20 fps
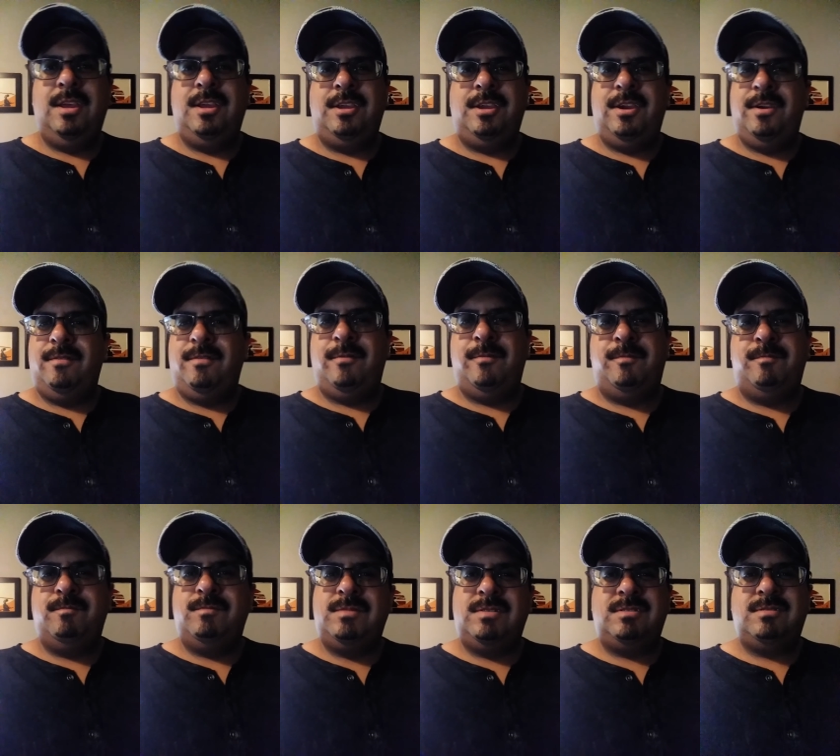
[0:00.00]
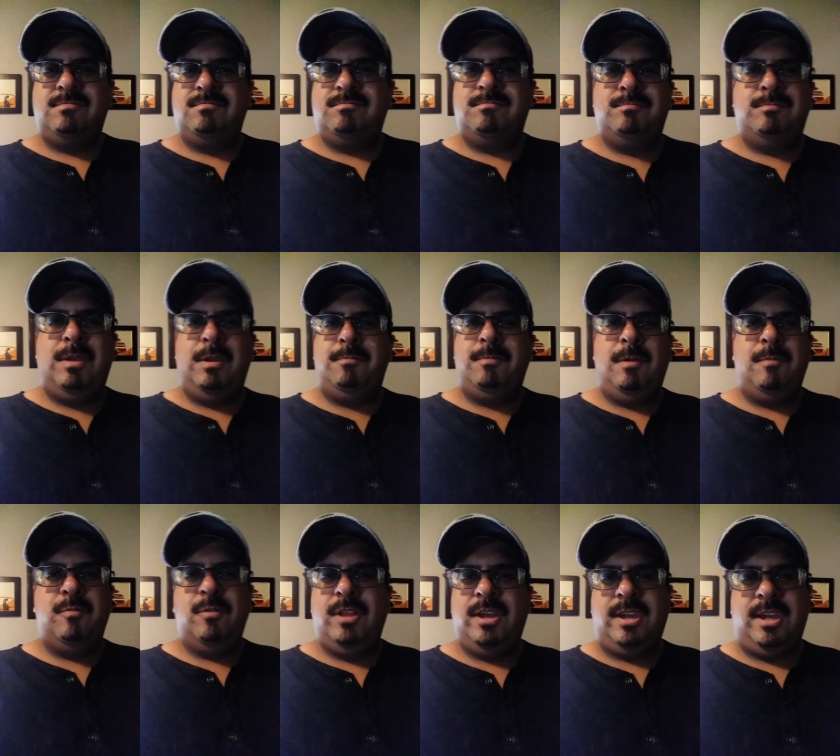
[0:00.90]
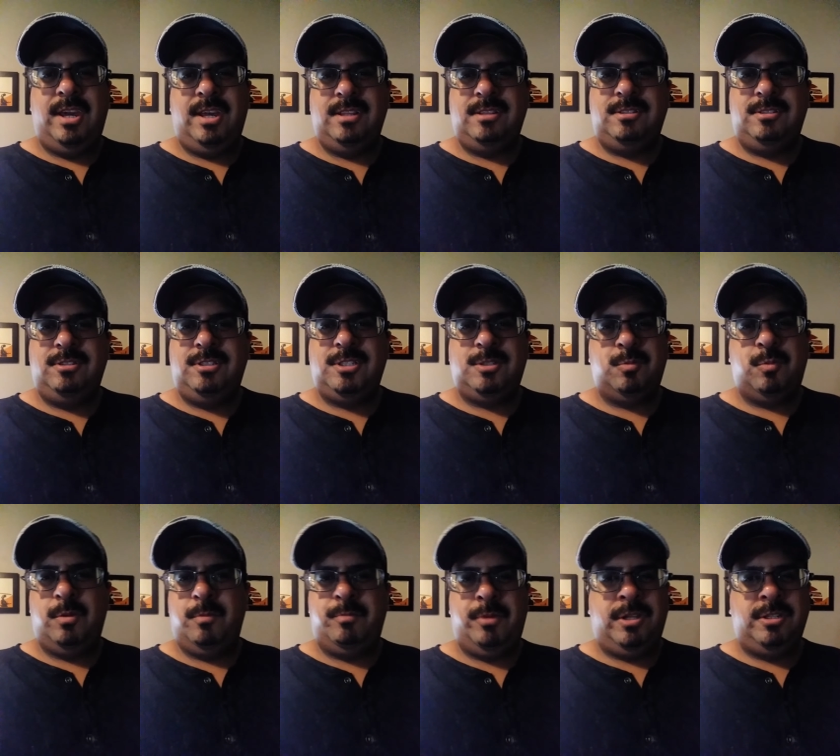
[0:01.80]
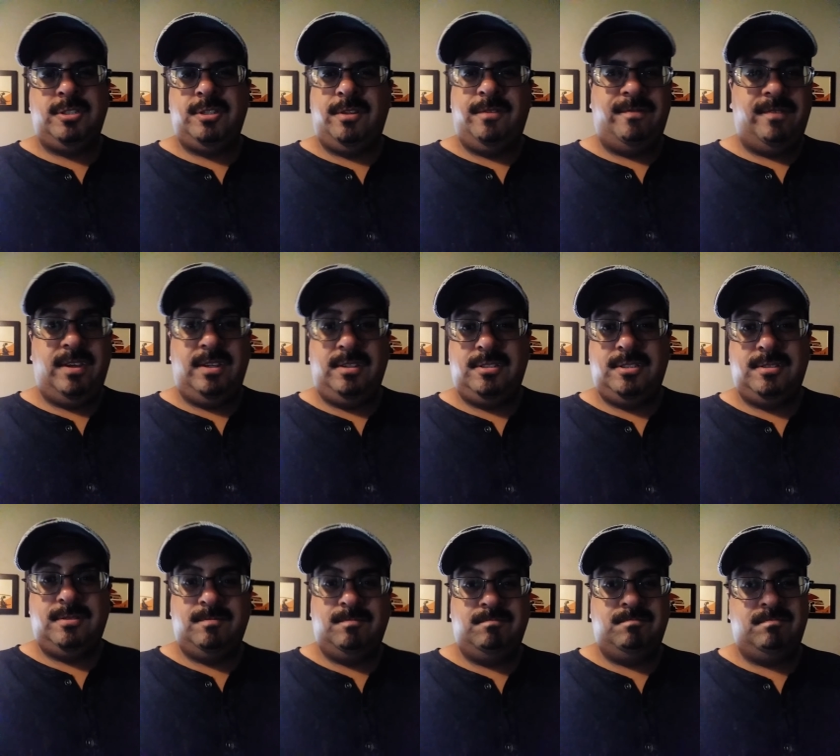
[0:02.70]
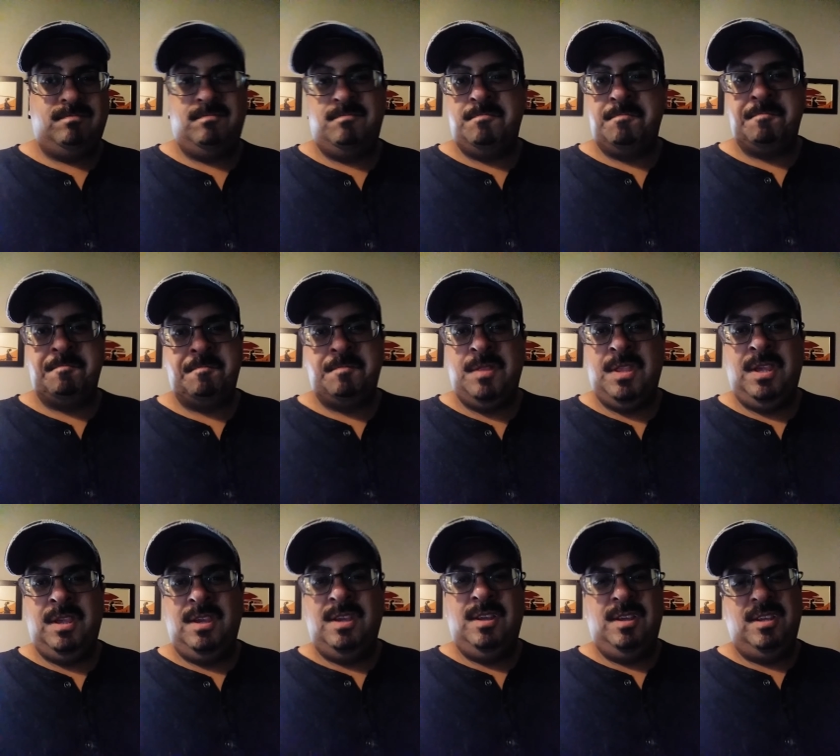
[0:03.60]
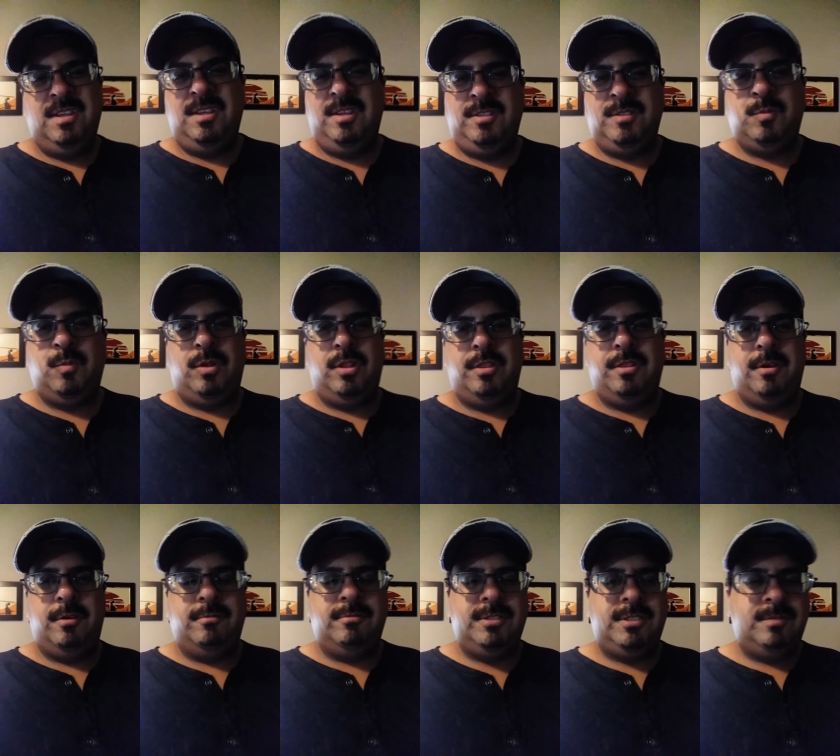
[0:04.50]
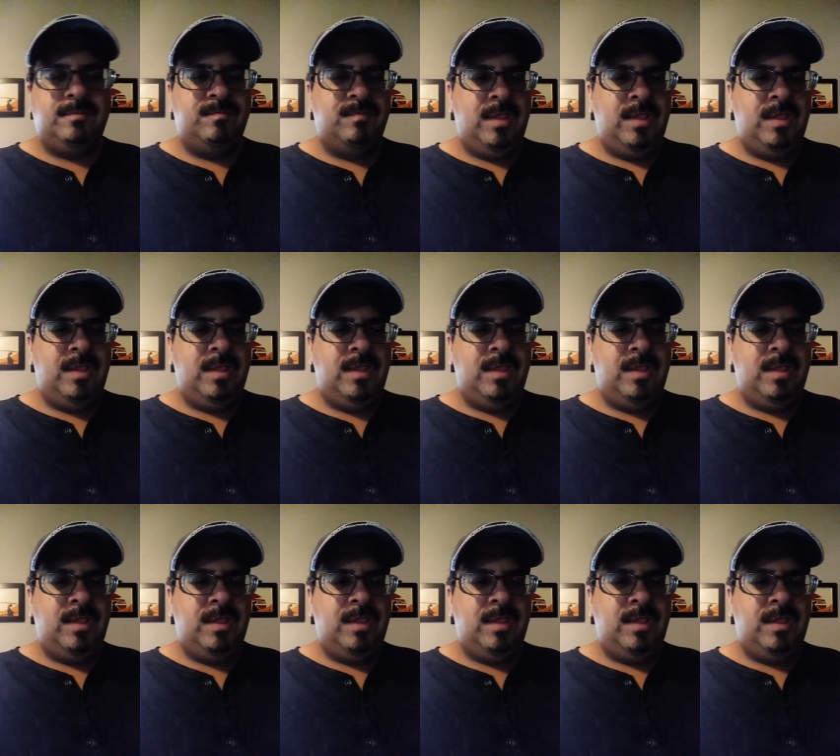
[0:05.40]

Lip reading: You ever meet people like that you just want to punch in the face? He's one of those.